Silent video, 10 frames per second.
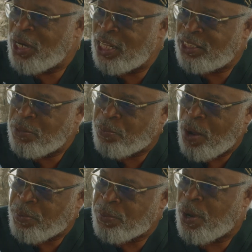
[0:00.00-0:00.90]
When I say
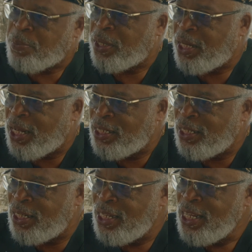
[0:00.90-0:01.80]
proper
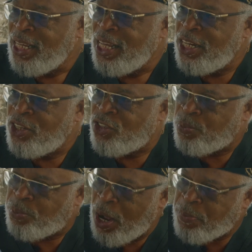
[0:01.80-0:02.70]
propaganda, it is
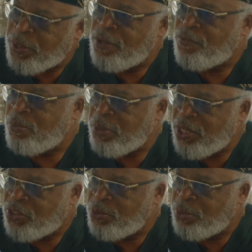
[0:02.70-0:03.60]
the proper
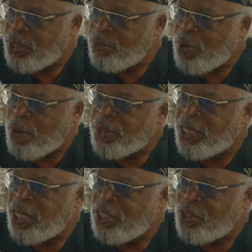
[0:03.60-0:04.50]
information being
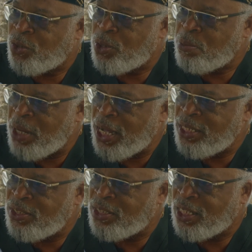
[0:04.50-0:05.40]
propagated into the
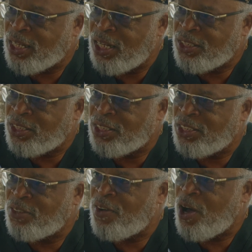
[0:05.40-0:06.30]
minds and the
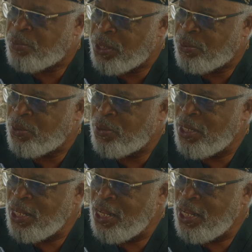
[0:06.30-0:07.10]
consciousness of our people.